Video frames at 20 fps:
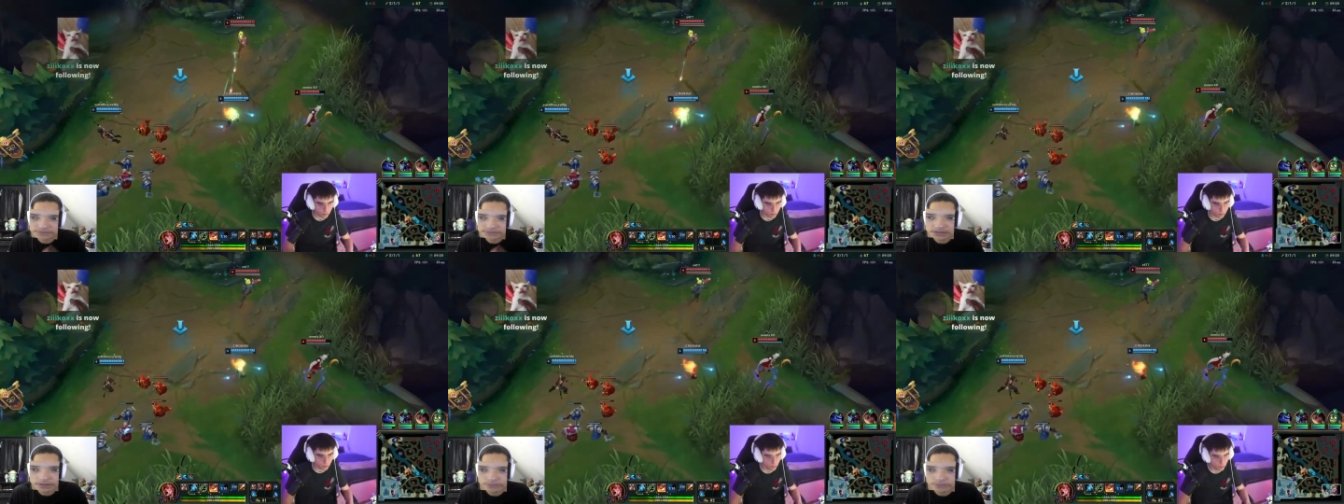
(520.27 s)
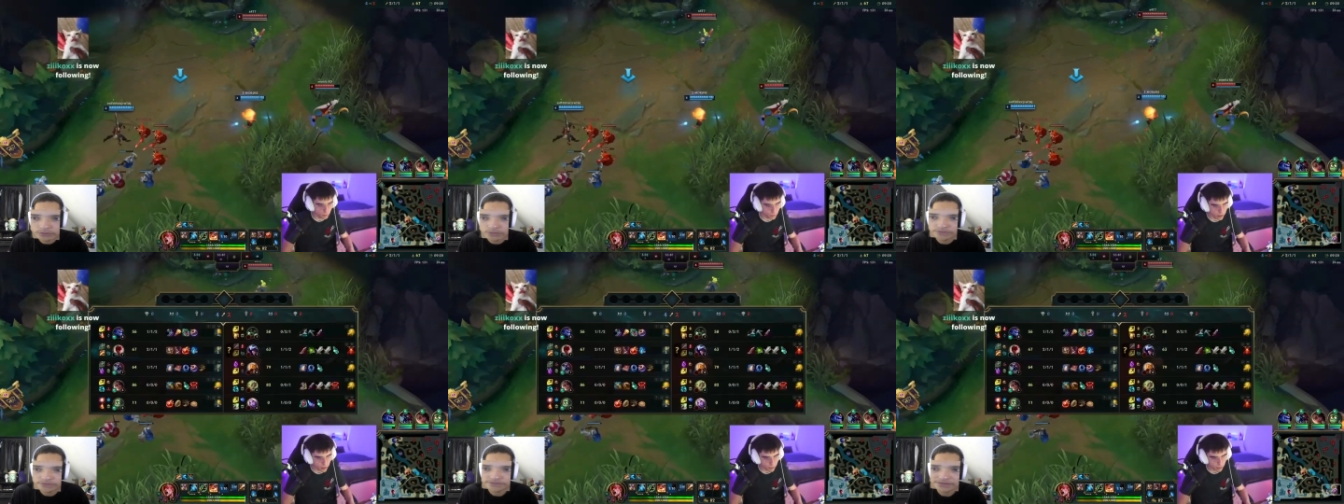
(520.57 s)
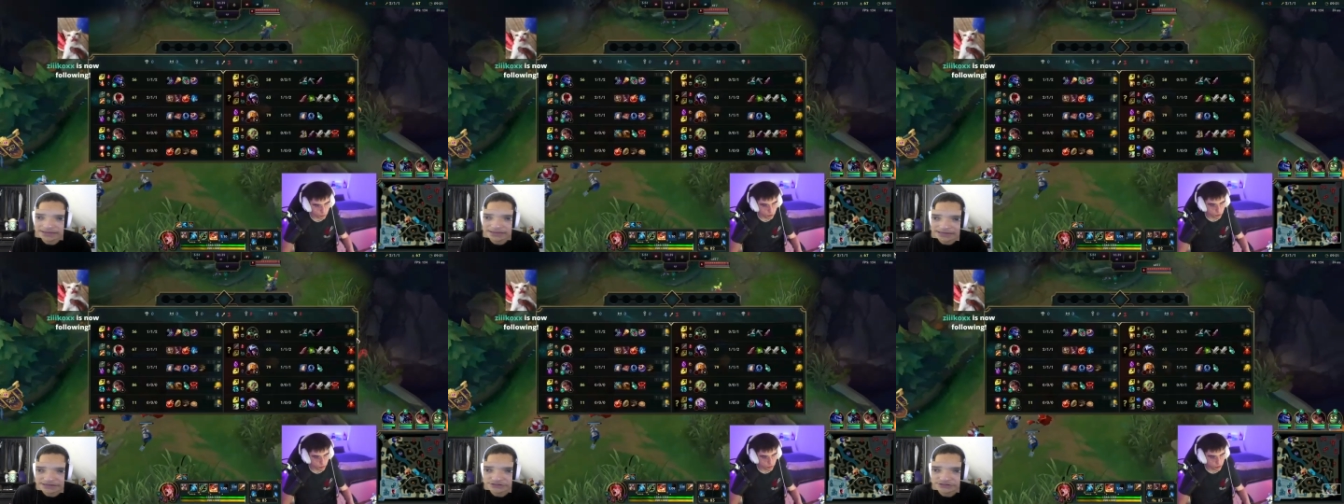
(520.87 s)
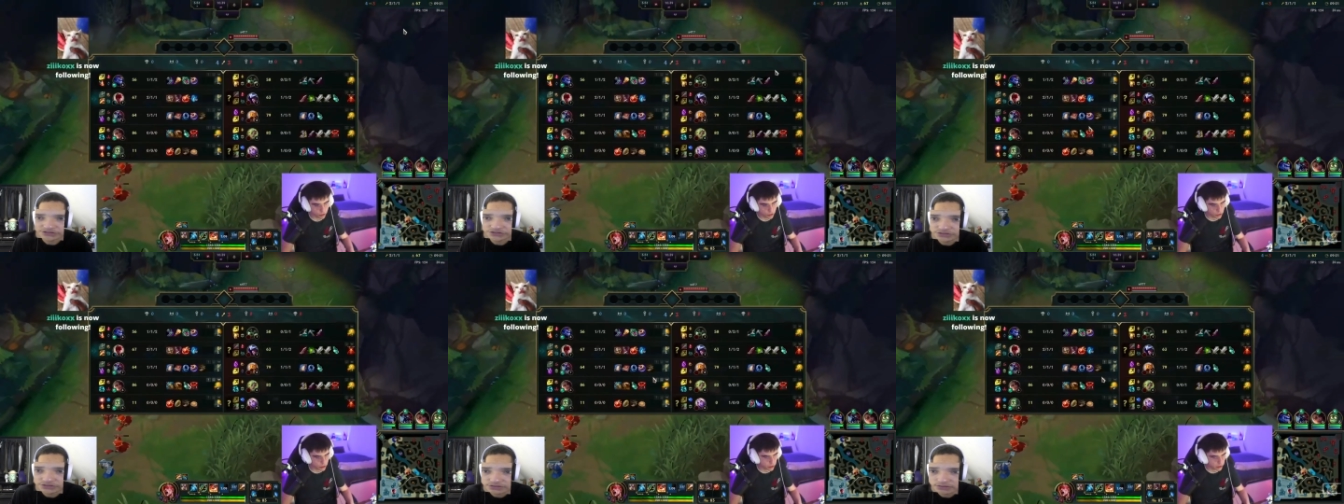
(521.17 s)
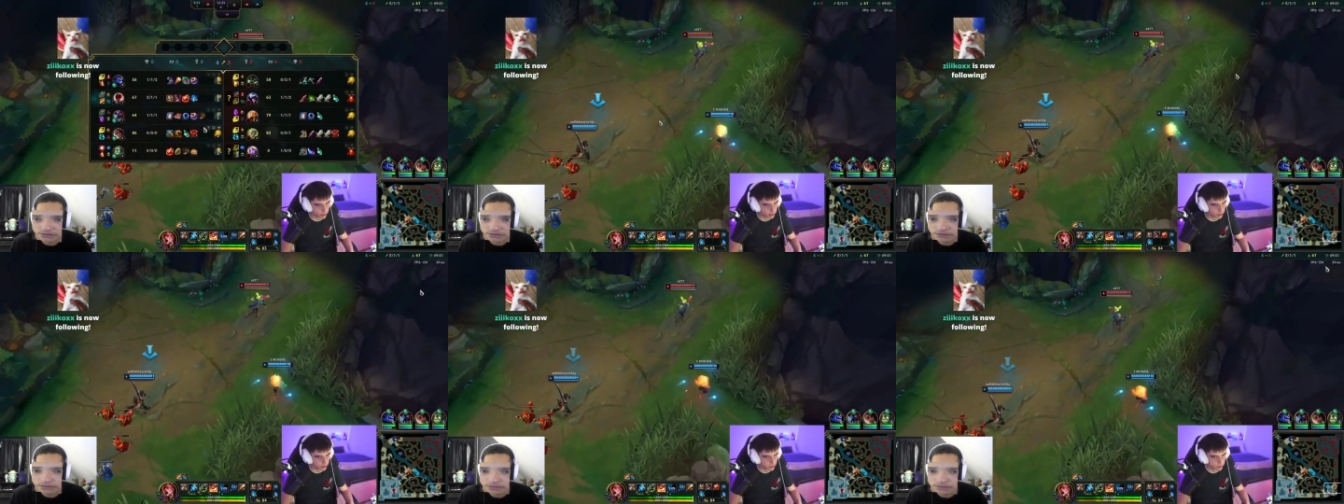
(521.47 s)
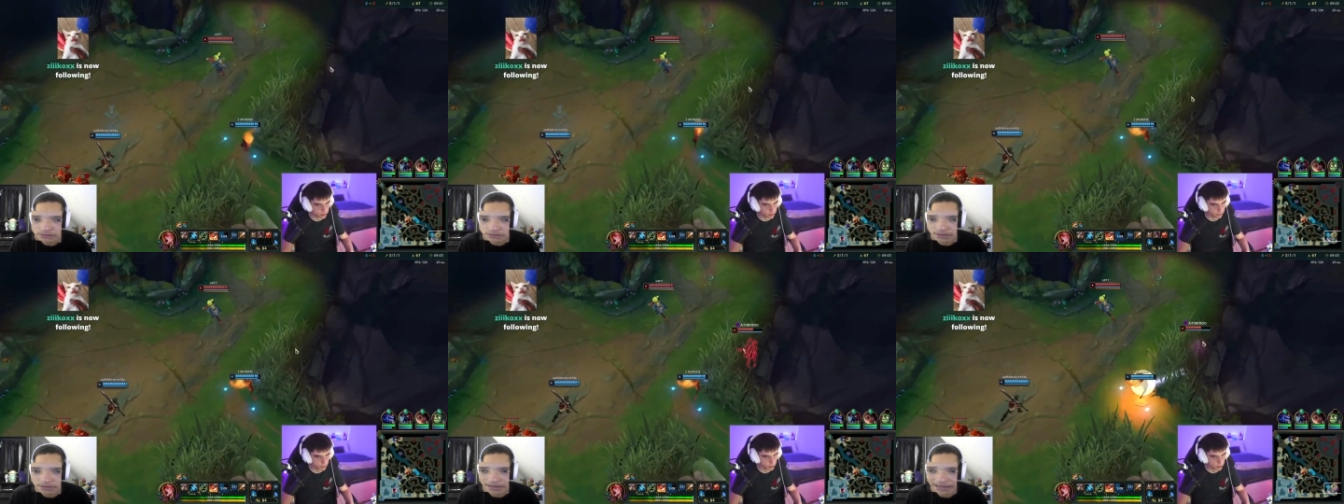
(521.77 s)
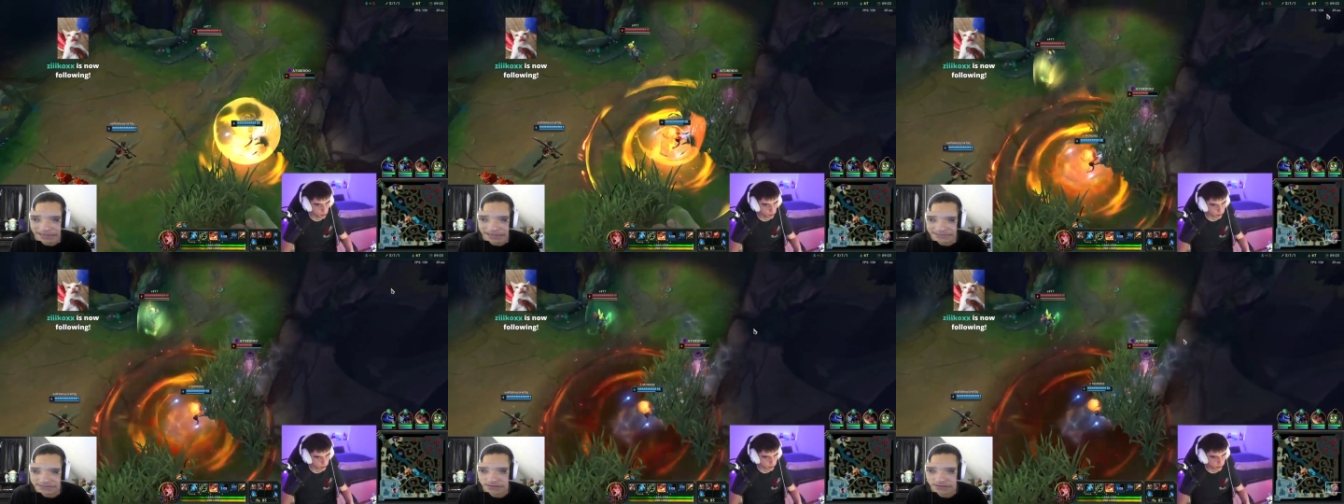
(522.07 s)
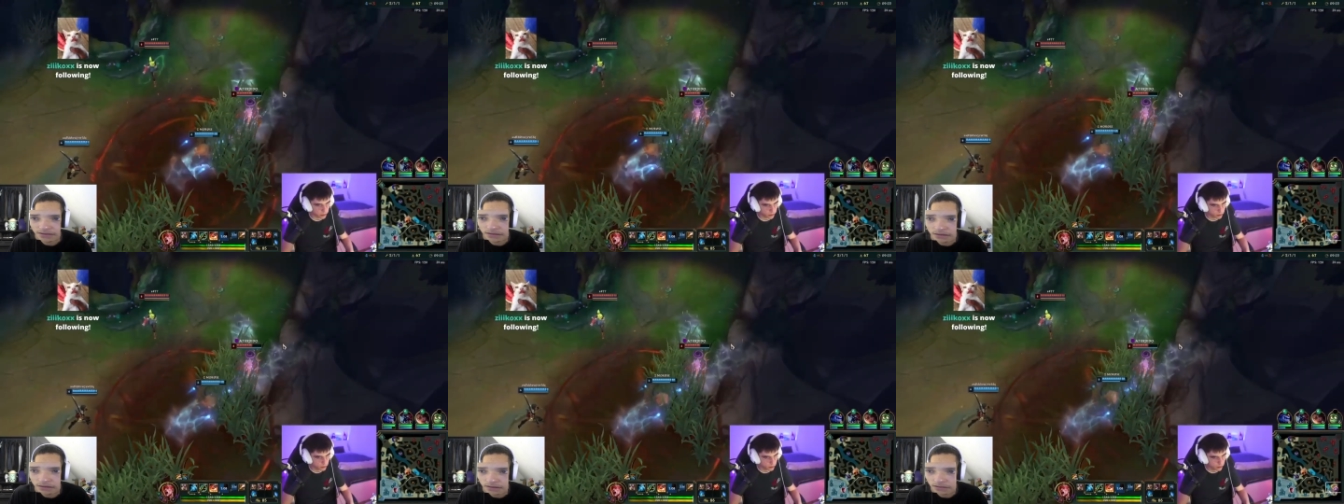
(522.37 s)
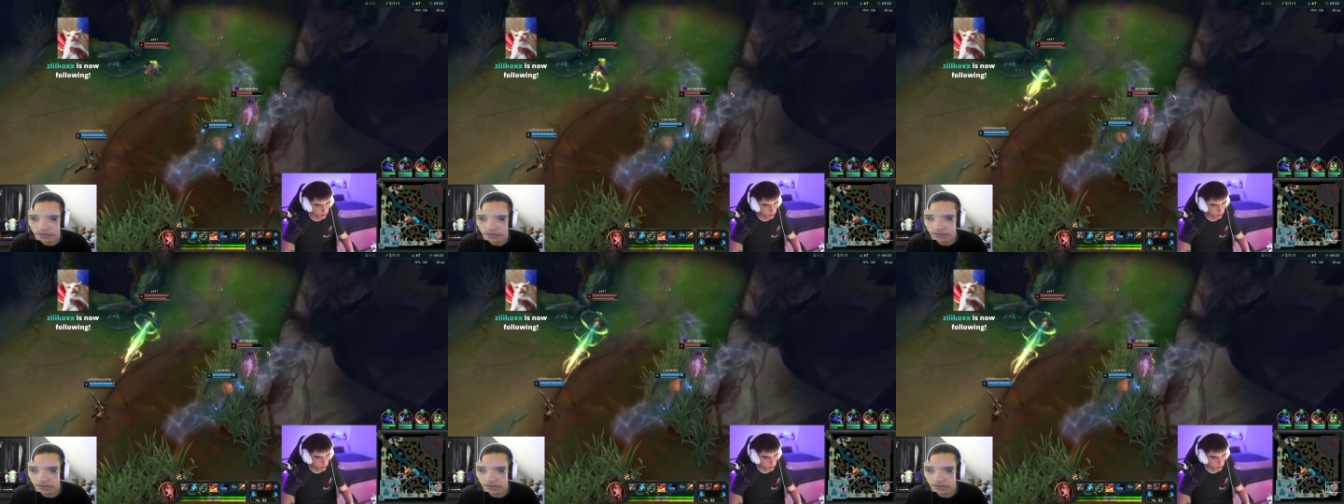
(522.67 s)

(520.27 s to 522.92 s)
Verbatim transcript: Amumu flash. Has R.